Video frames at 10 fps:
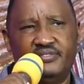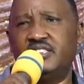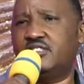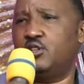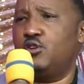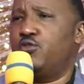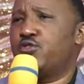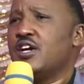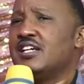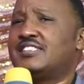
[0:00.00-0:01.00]
instead
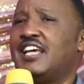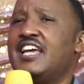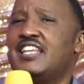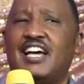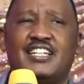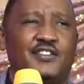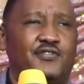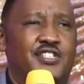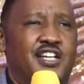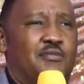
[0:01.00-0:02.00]
of saying that
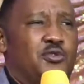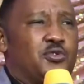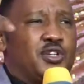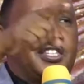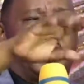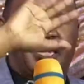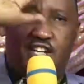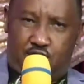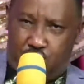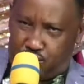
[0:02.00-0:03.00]
every time you reach the
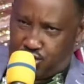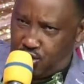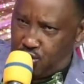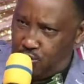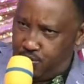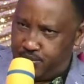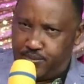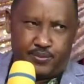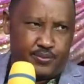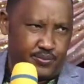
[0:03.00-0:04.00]
gate you stay home
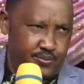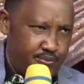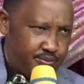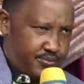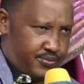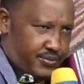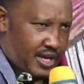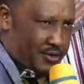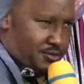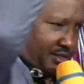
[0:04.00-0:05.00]
and